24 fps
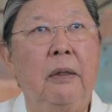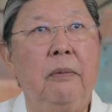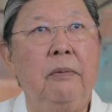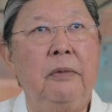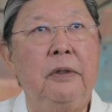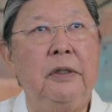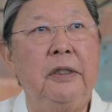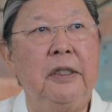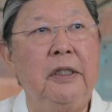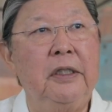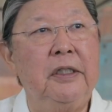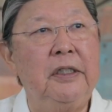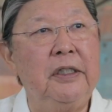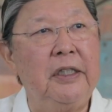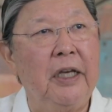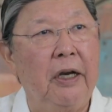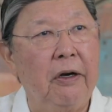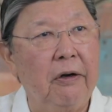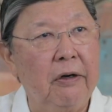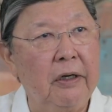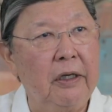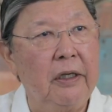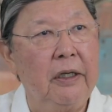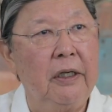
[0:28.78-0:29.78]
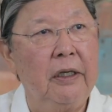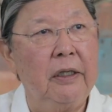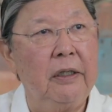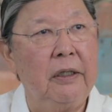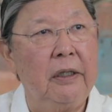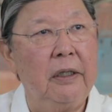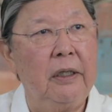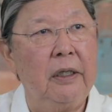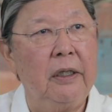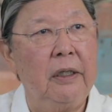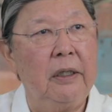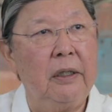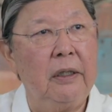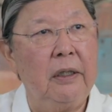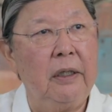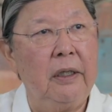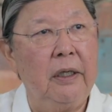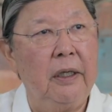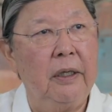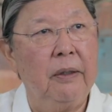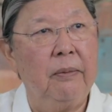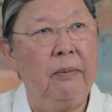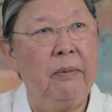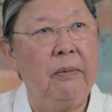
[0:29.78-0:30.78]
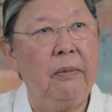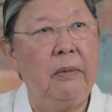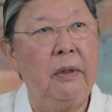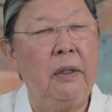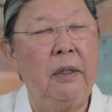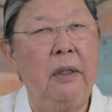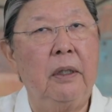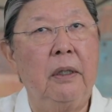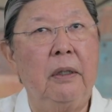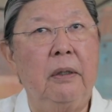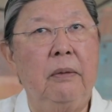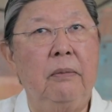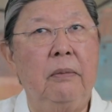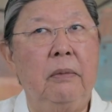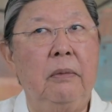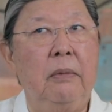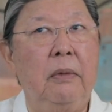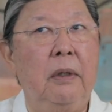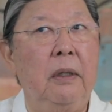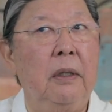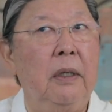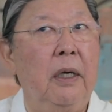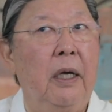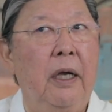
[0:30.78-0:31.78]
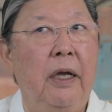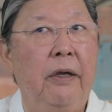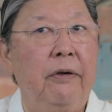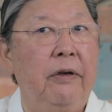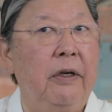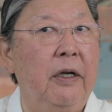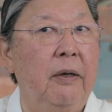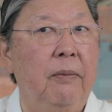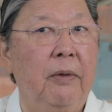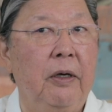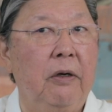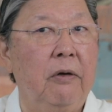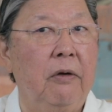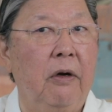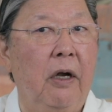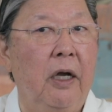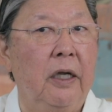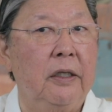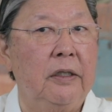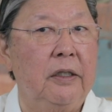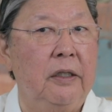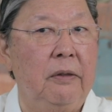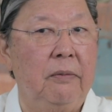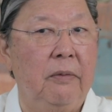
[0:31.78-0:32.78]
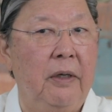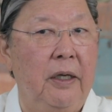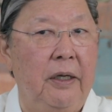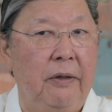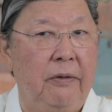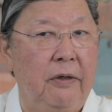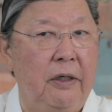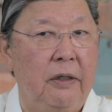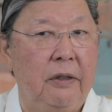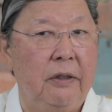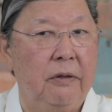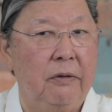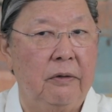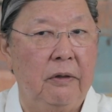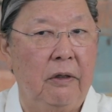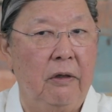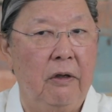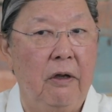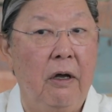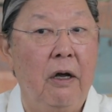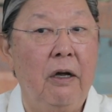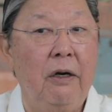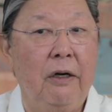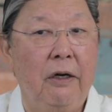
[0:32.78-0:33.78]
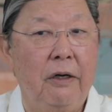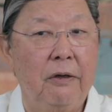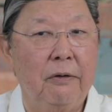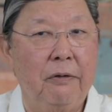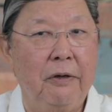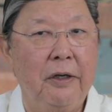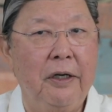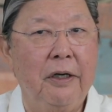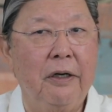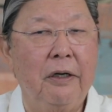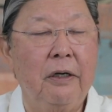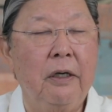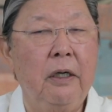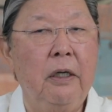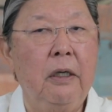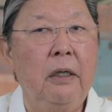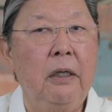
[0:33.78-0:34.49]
sincerity in him. I come across in my long career